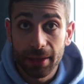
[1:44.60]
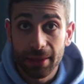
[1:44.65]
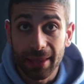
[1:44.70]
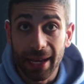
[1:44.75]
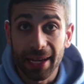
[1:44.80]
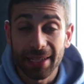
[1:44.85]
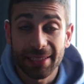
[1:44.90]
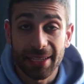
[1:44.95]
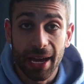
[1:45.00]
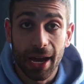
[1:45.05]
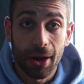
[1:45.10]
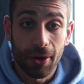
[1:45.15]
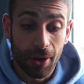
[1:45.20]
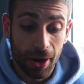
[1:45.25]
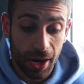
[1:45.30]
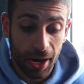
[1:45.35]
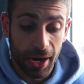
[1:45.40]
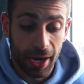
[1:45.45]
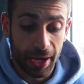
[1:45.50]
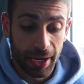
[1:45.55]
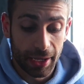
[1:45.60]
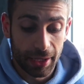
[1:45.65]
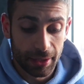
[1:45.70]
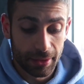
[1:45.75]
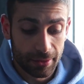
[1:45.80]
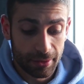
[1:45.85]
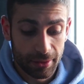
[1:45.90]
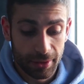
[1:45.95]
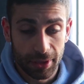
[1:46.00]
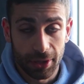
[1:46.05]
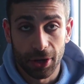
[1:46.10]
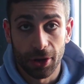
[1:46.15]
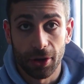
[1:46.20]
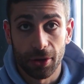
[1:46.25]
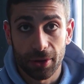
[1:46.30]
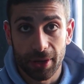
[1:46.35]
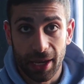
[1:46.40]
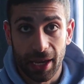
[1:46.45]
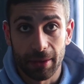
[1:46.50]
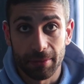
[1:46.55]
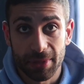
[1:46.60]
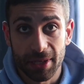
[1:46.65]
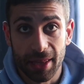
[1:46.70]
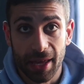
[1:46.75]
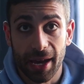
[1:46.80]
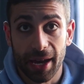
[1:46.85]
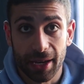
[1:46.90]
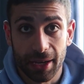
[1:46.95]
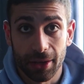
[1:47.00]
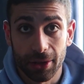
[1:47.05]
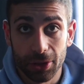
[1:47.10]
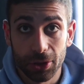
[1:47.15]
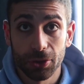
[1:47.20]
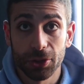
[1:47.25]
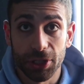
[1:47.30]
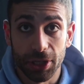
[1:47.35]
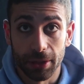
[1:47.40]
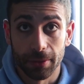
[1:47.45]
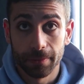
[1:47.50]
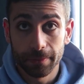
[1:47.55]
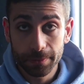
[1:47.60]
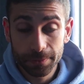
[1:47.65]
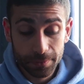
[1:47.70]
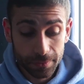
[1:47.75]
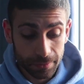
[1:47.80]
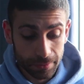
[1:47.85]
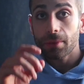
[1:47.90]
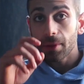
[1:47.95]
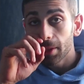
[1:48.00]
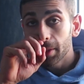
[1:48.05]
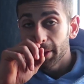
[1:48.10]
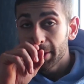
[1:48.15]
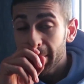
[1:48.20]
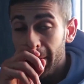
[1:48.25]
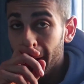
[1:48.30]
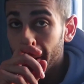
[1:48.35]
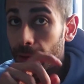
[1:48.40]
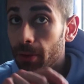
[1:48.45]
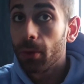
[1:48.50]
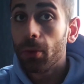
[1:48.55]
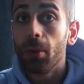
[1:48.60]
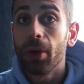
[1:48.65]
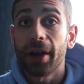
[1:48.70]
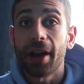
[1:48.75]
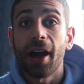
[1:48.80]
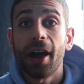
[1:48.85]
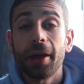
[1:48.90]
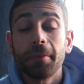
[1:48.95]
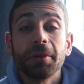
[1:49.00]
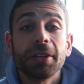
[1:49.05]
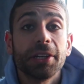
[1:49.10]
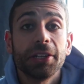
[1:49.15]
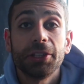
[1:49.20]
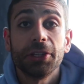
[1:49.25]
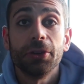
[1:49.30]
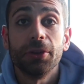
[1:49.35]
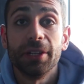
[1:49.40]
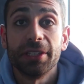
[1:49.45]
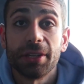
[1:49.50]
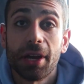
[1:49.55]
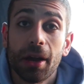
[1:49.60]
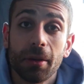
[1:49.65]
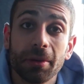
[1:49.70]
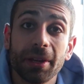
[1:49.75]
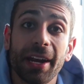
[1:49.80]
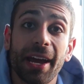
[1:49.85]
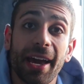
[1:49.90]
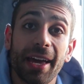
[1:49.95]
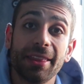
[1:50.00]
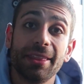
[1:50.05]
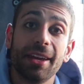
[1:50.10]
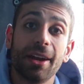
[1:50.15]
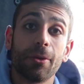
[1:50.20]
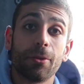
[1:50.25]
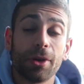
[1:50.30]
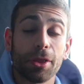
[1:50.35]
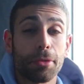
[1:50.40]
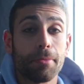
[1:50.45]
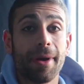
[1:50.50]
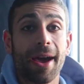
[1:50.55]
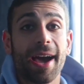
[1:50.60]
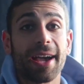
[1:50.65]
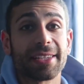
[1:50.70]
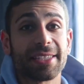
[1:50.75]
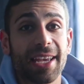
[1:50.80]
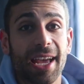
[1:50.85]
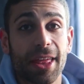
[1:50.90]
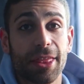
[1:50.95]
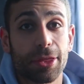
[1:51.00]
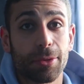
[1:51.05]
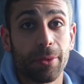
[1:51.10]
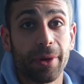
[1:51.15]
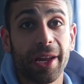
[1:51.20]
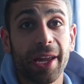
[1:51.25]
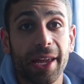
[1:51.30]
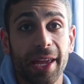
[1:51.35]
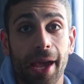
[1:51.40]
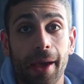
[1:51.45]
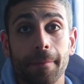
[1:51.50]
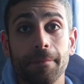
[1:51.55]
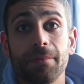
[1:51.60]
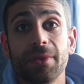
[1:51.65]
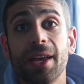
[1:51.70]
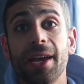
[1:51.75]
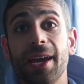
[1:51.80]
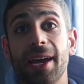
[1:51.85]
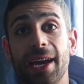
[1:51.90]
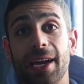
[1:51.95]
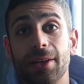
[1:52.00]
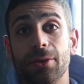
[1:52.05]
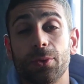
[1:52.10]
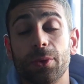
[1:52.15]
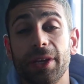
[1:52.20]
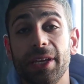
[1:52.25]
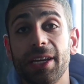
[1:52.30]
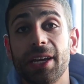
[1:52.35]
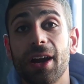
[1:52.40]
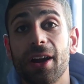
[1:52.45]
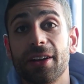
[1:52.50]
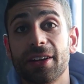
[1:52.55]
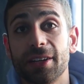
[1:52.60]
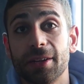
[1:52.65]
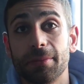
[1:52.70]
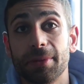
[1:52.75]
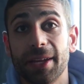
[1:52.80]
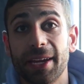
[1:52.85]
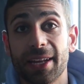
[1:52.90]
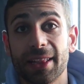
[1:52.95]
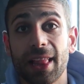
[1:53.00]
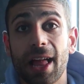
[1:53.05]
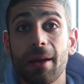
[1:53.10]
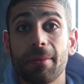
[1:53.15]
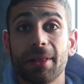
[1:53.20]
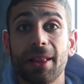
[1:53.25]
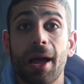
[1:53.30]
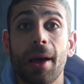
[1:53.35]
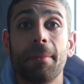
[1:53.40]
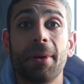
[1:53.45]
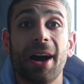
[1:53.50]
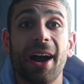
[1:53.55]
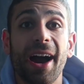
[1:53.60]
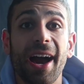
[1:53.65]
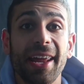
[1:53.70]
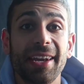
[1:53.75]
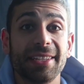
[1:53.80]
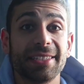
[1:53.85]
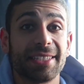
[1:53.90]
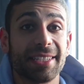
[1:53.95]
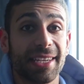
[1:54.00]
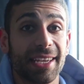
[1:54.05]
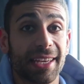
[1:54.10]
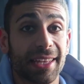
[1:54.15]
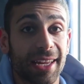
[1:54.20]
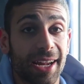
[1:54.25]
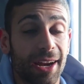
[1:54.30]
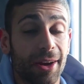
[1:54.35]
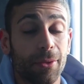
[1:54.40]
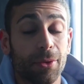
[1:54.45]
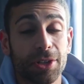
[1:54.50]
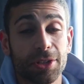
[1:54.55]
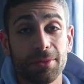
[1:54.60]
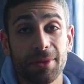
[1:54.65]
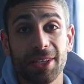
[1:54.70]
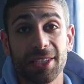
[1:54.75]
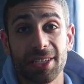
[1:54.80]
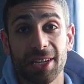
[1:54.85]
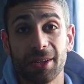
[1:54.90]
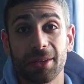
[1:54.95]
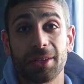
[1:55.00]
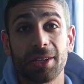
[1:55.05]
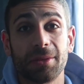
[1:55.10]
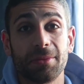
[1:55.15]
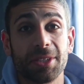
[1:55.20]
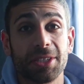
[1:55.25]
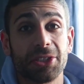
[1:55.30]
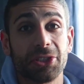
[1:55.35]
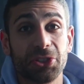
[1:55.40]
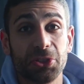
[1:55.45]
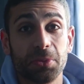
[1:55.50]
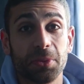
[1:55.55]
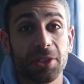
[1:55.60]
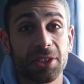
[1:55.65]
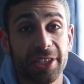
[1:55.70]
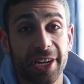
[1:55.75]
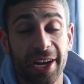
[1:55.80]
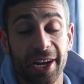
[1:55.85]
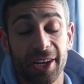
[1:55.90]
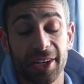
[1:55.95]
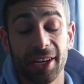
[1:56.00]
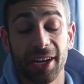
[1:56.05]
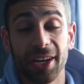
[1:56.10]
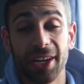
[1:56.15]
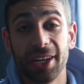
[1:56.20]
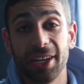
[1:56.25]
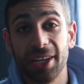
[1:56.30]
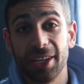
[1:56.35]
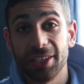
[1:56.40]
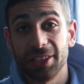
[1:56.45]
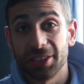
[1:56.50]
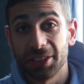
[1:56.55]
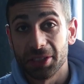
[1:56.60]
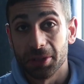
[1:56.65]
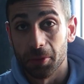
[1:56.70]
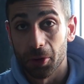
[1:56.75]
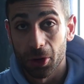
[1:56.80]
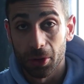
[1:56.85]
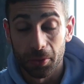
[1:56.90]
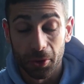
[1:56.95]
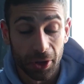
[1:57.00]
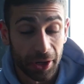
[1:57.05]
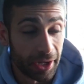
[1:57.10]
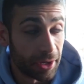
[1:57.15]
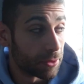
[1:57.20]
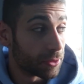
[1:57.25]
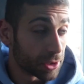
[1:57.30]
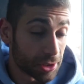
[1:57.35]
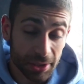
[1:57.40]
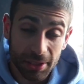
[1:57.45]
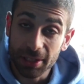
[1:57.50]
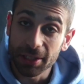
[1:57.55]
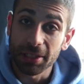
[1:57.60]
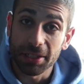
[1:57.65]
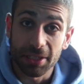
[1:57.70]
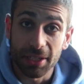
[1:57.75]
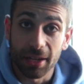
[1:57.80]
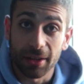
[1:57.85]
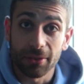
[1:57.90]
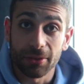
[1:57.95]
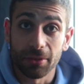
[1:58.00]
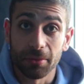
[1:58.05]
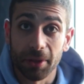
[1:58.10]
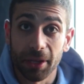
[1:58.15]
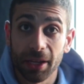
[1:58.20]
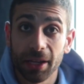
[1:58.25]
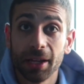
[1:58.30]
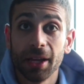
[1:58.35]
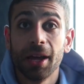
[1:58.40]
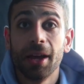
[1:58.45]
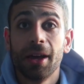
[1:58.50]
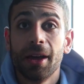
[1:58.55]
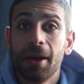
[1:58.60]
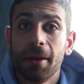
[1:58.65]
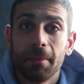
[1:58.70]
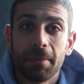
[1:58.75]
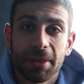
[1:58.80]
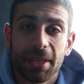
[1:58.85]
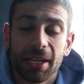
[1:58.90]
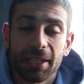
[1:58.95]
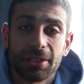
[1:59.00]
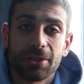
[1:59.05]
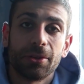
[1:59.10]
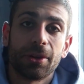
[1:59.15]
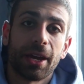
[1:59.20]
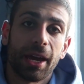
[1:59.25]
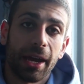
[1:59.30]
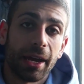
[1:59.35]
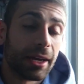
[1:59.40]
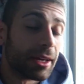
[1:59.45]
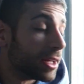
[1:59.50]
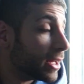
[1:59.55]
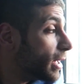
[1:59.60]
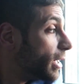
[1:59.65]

that's how I, you know, came to that conclusion. So what I'm gonna do is I'm gonna head there with Max at three A M and we are gonna play Clap Clap Hide and Seek there, which means I'm gonna be super tired tomorrow morning, which is gonna suck for me, but that's okay.